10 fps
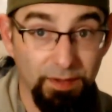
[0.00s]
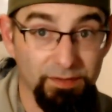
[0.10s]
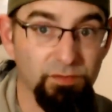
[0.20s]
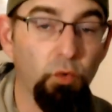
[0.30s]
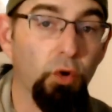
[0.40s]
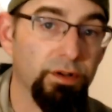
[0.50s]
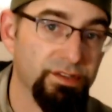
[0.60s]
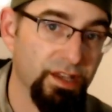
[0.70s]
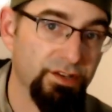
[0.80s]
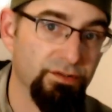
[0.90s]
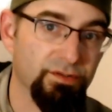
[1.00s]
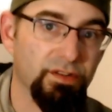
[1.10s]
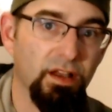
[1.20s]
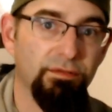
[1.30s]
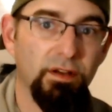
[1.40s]
and some organizational
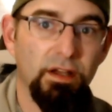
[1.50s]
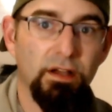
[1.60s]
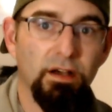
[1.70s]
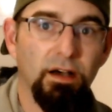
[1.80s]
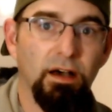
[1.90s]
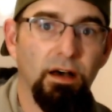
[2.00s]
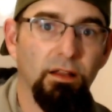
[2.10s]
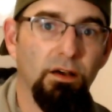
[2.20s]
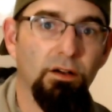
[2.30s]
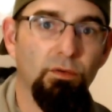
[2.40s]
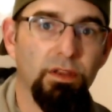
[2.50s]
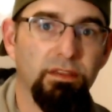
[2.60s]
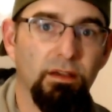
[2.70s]
stuff, along with